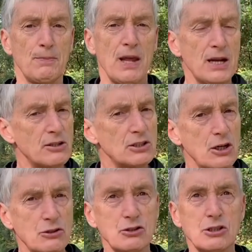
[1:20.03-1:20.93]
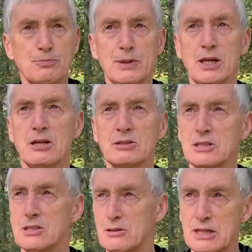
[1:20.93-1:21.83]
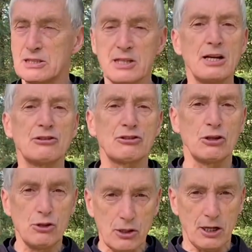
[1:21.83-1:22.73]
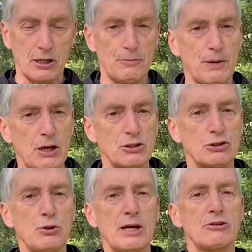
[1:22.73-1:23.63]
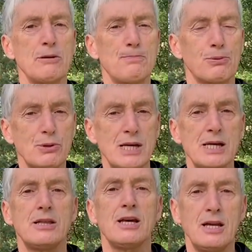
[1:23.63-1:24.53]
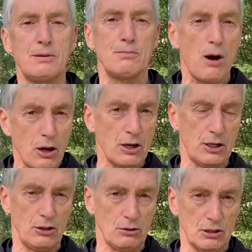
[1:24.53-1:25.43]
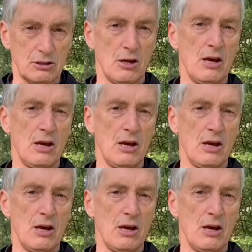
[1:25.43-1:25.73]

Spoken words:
And it's not just because it's nice to look at, it's because you actually breathe in molecules